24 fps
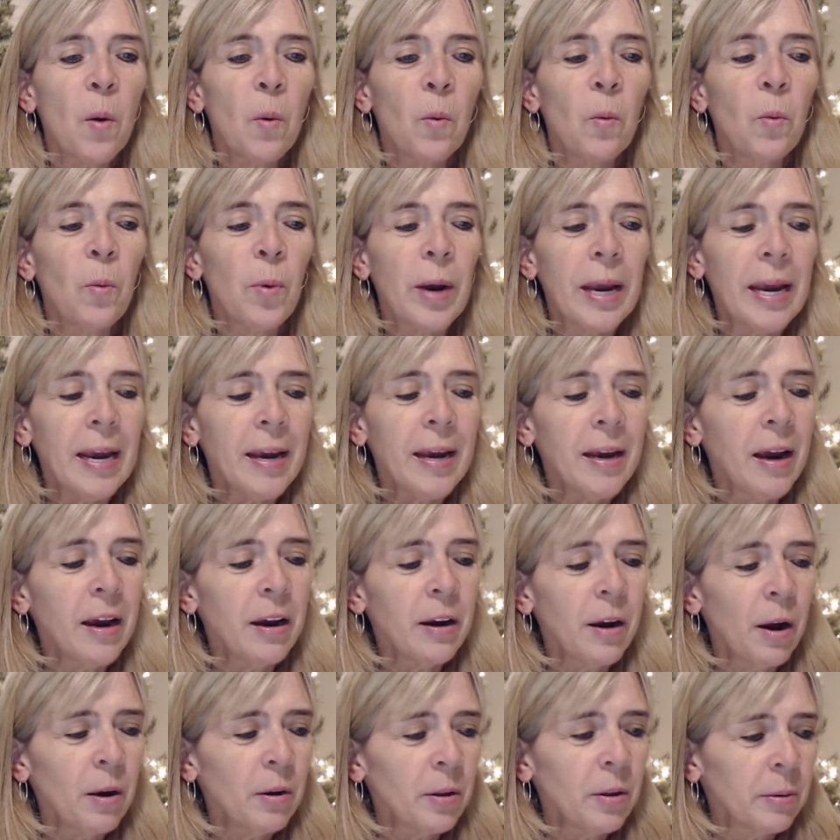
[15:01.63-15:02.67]
we can
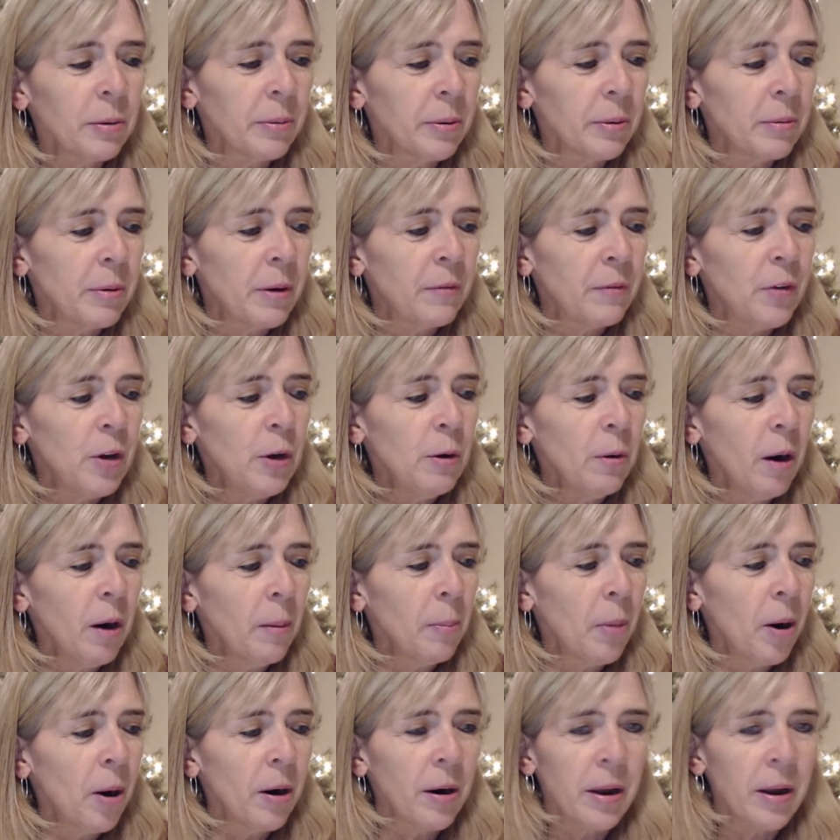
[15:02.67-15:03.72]
go through, if you are
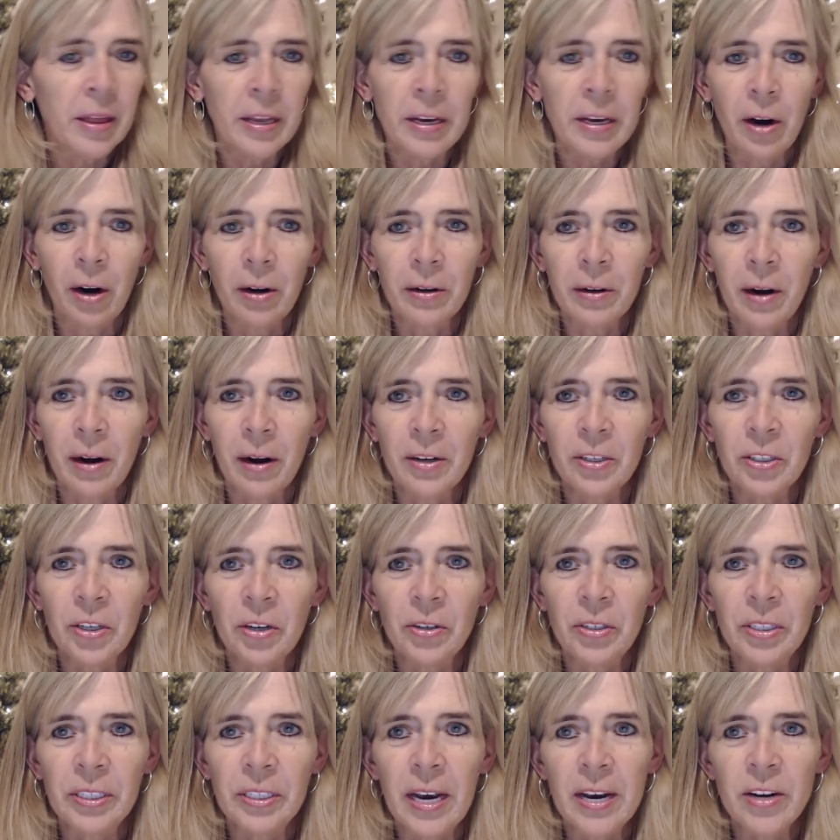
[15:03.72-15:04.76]
part of the Yard Card
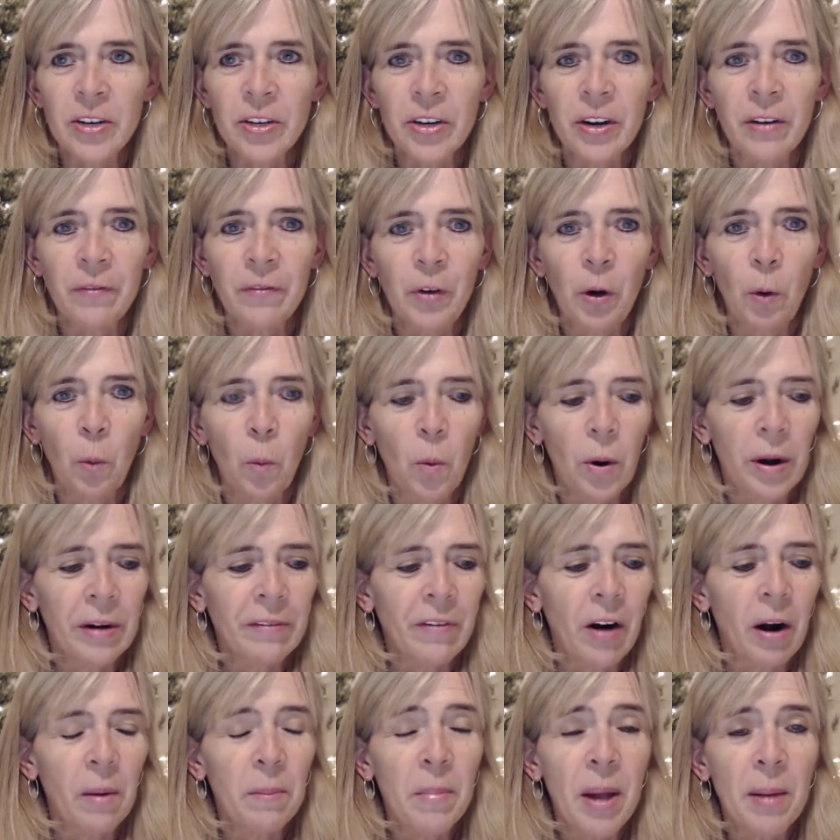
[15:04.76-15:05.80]
Association, if you're one of
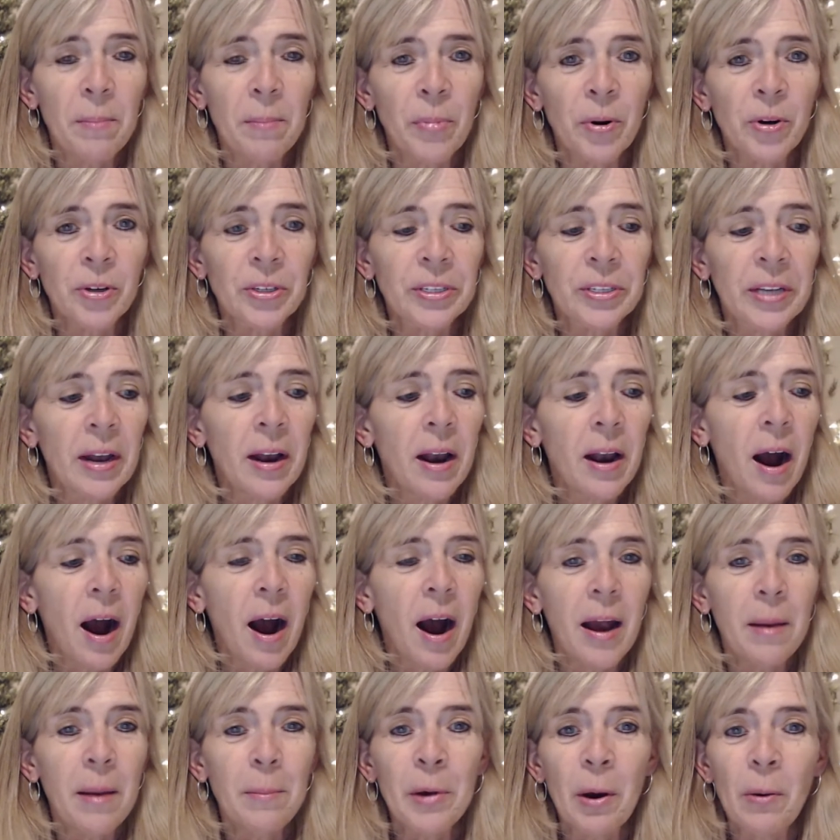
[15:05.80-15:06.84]
our members,
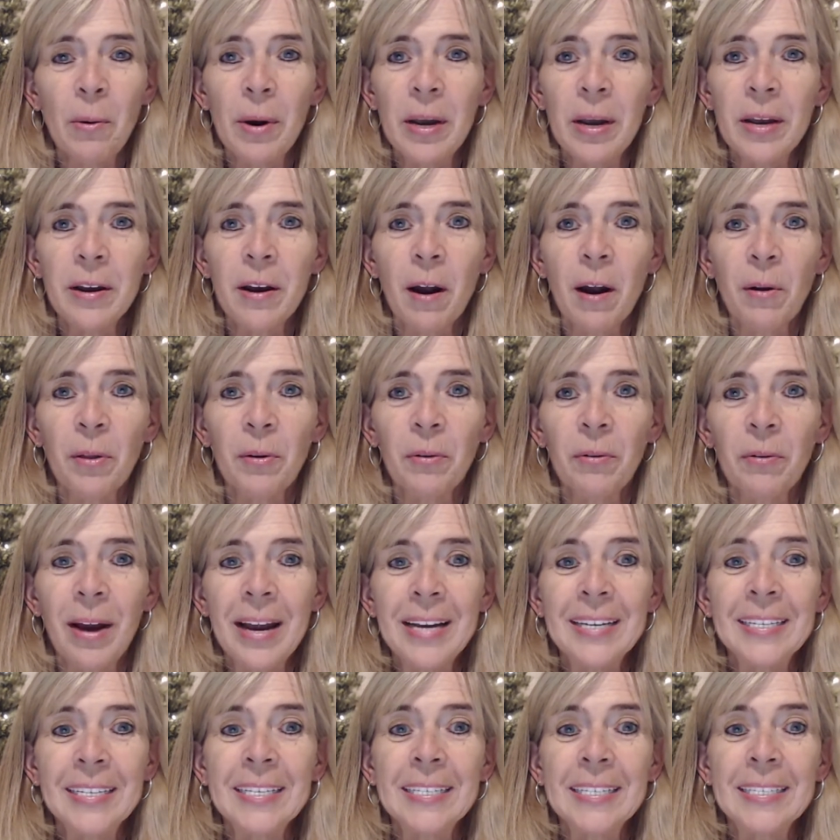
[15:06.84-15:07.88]
I'm going to go through
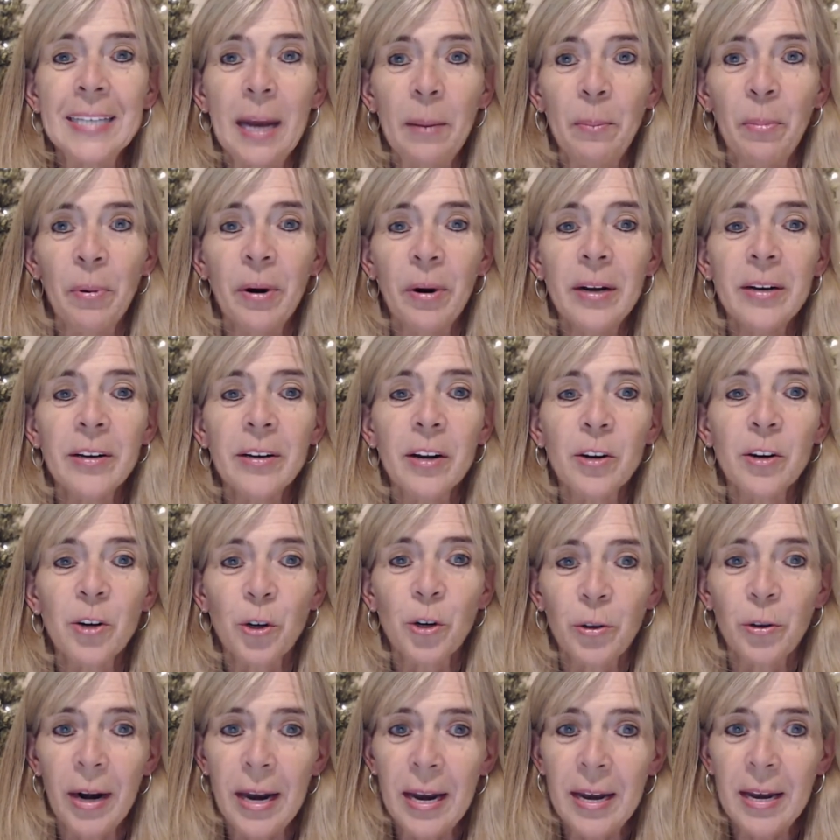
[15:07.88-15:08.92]
a separate
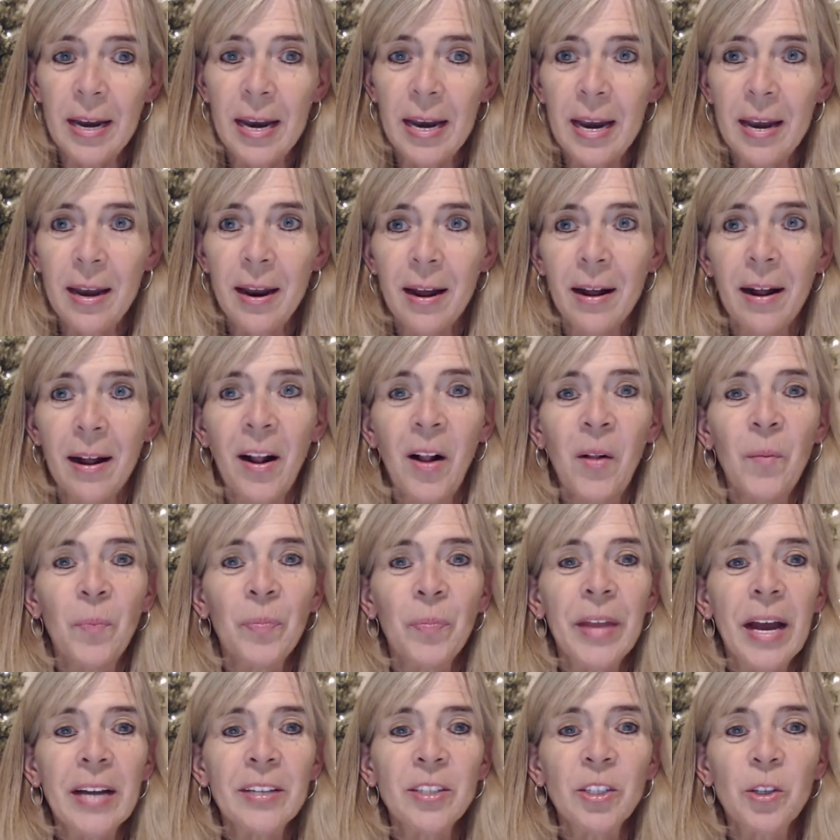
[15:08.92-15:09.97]
training
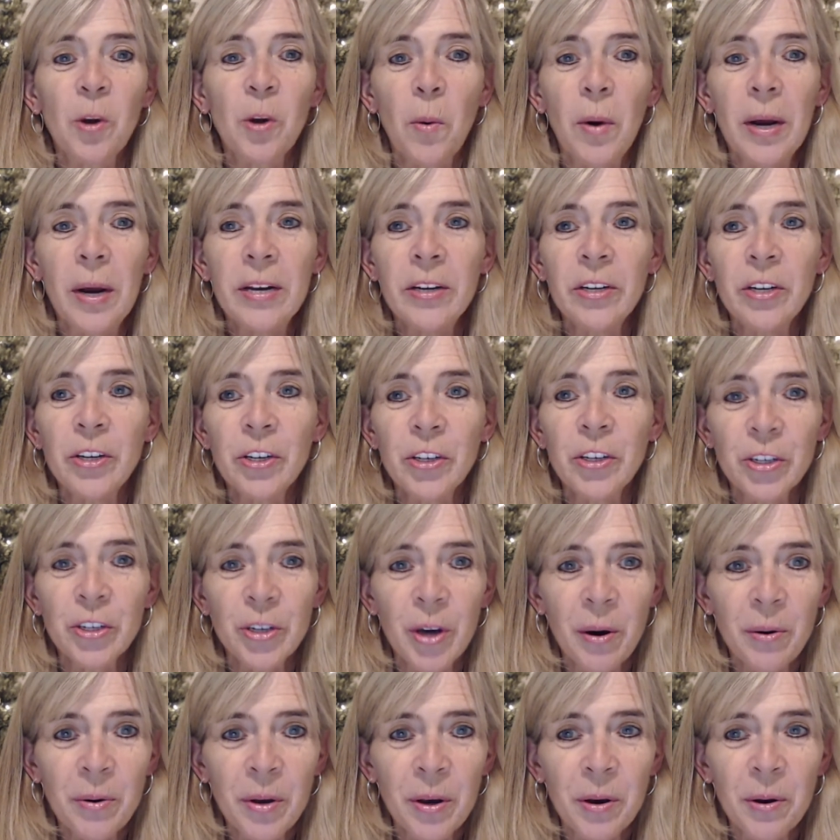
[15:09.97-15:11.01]
that's going to
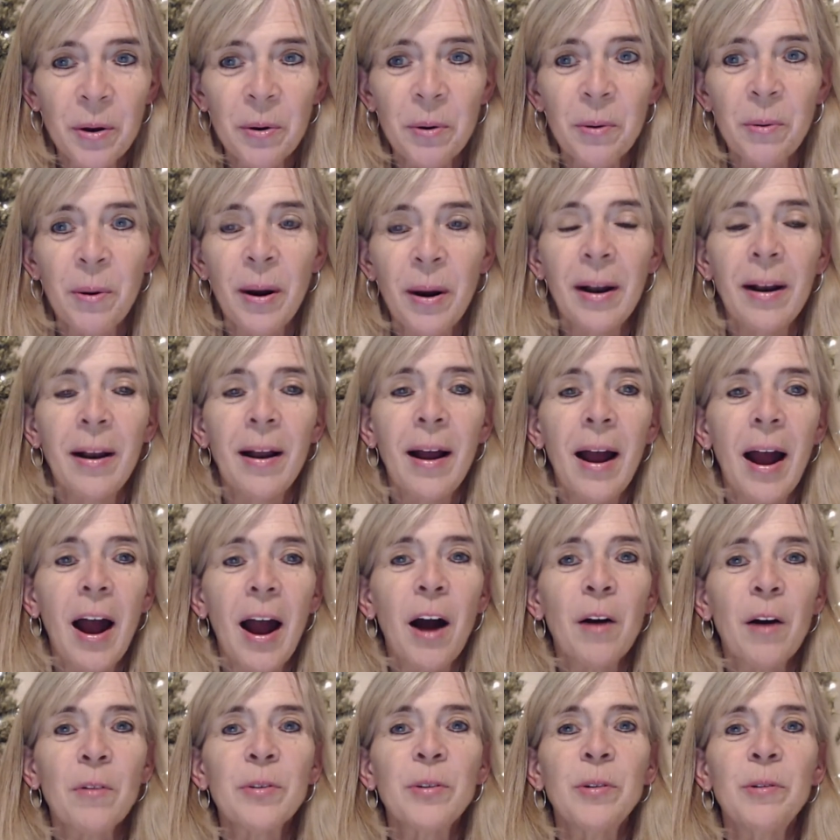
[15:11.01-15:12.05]
show you
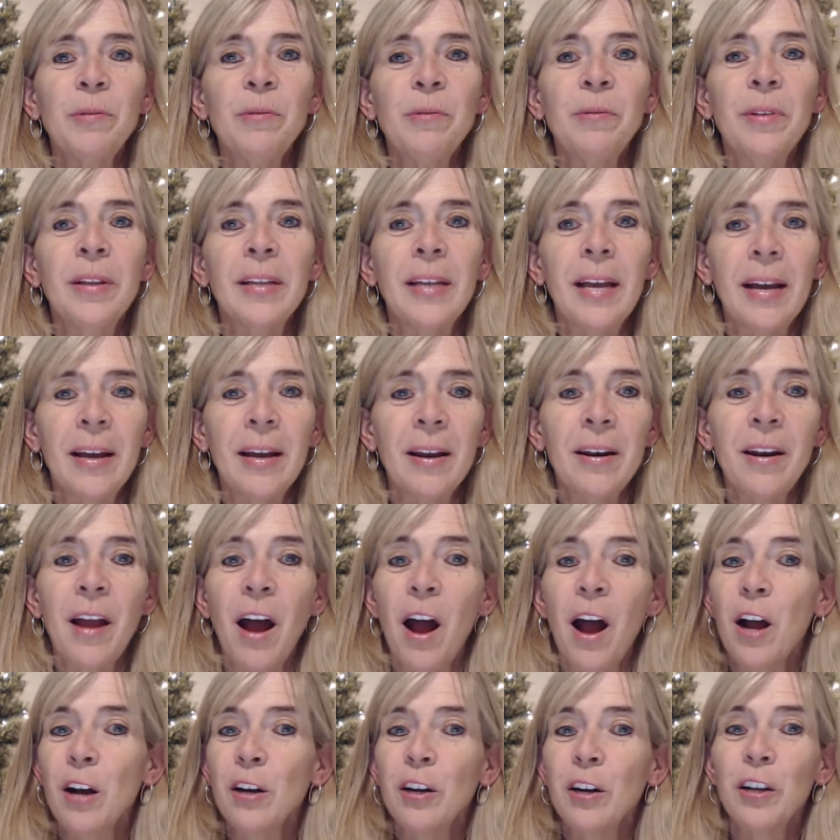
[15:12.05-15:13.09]
how to then
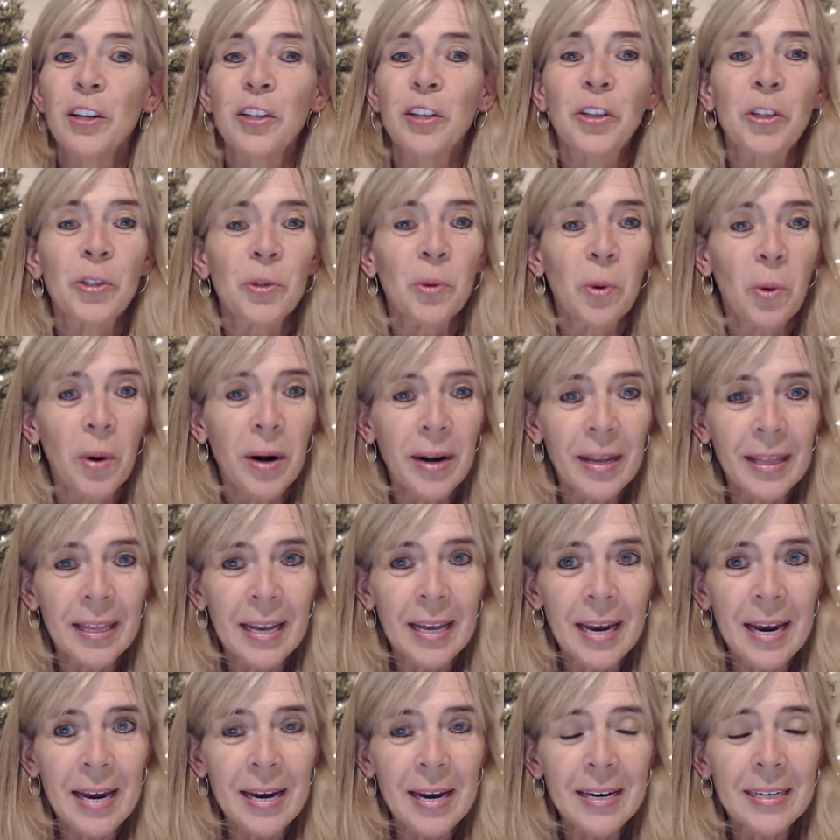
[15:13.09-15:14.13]
sort
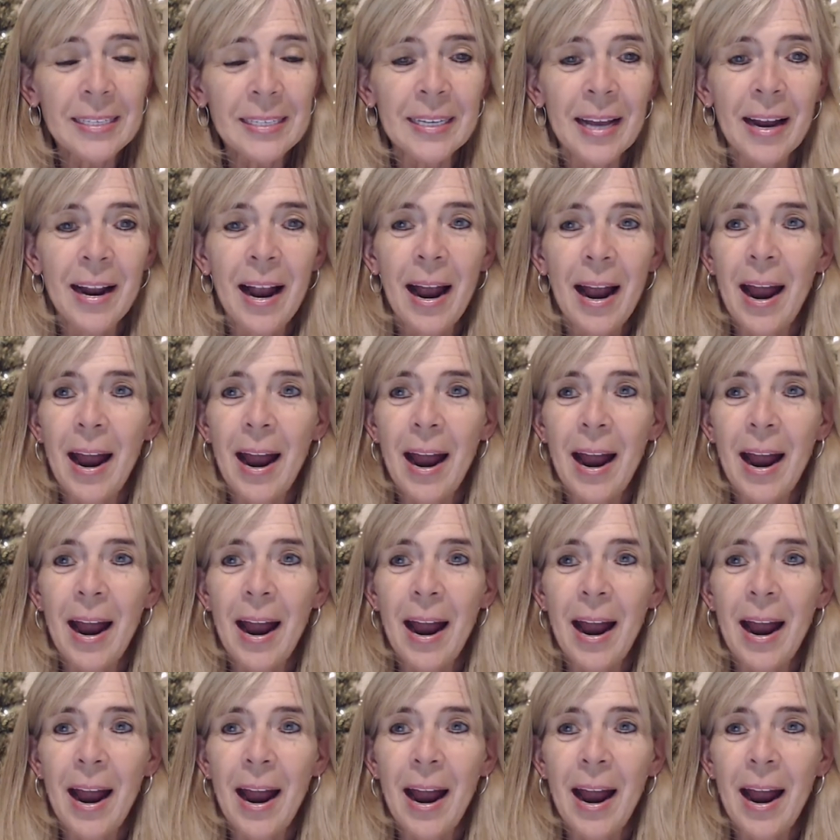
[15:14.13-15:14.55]
things.